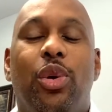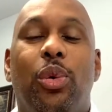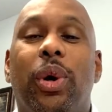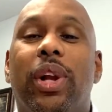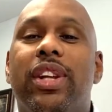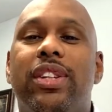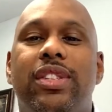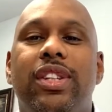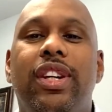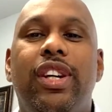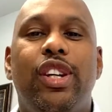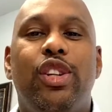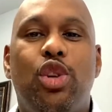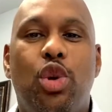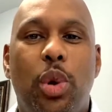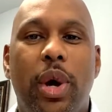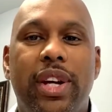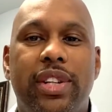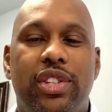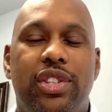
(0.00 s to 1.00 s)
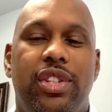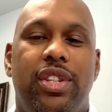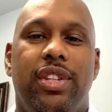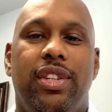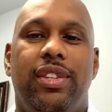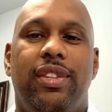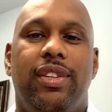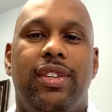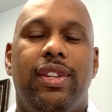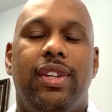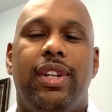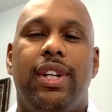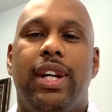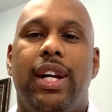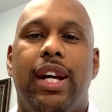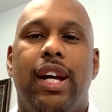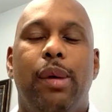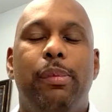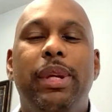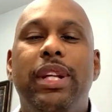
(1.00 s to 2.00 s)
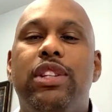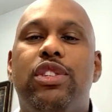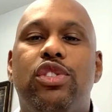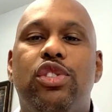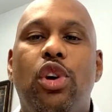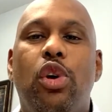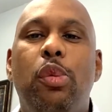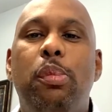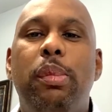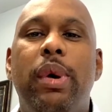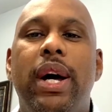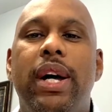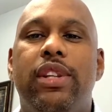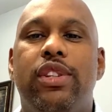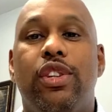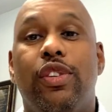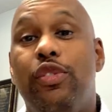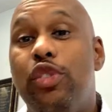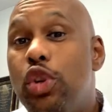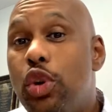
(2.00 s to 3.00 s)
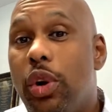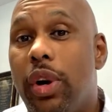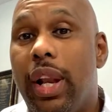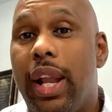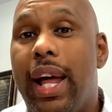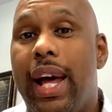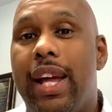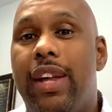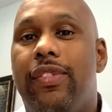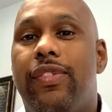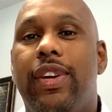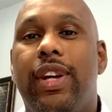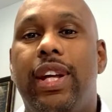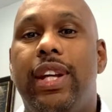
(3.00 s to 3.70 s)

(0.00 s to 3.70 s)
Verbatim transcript: Well, it's a good question. I mean, so much of your life,